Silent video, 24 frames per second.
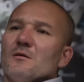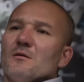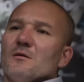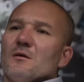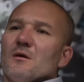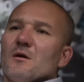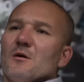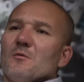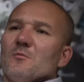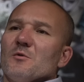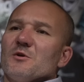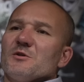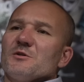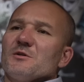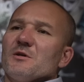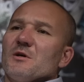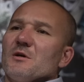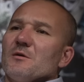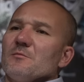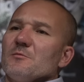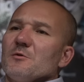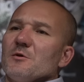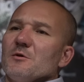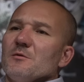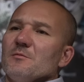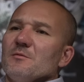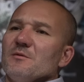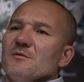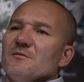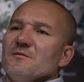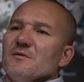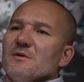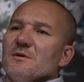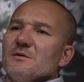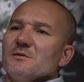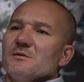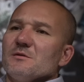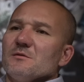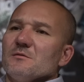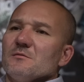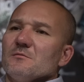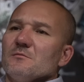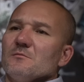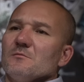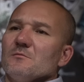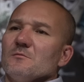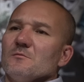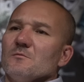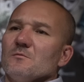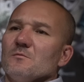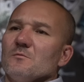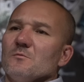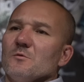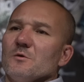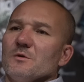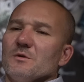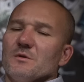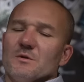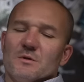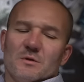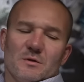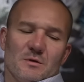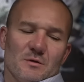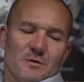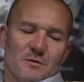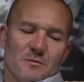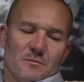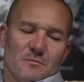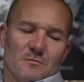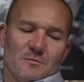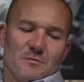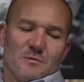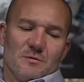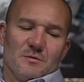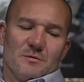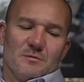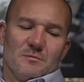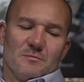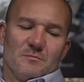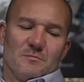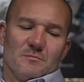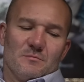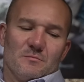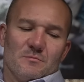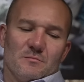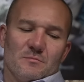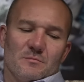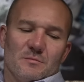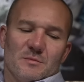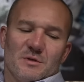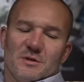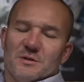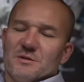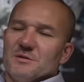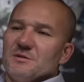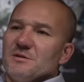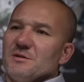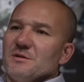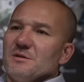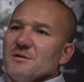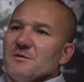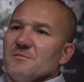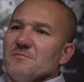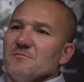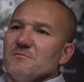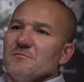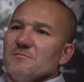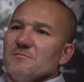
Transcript: How much time could he be facing with the DC